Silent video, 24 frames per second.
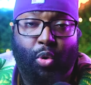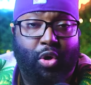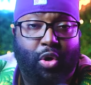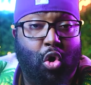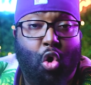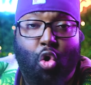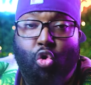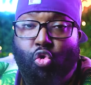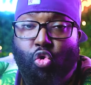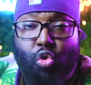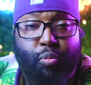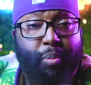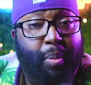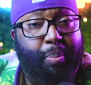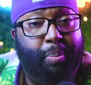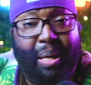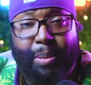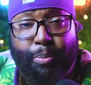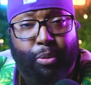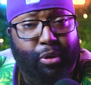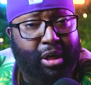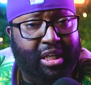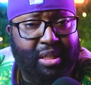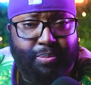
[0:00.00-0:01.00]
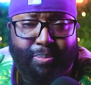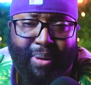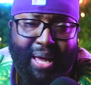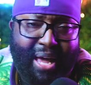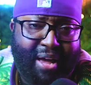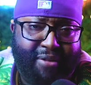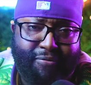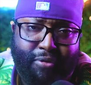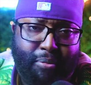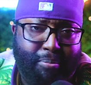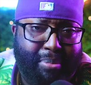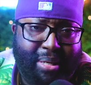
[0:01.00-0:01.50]
with no group of people that's
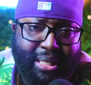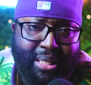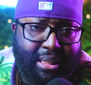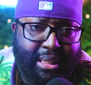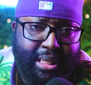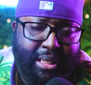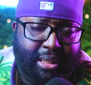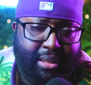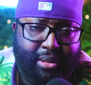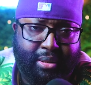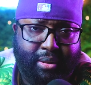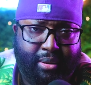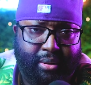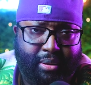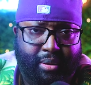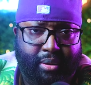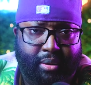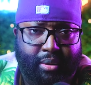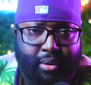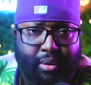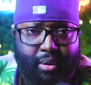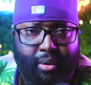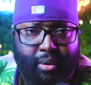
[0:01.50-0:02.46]
bad for business.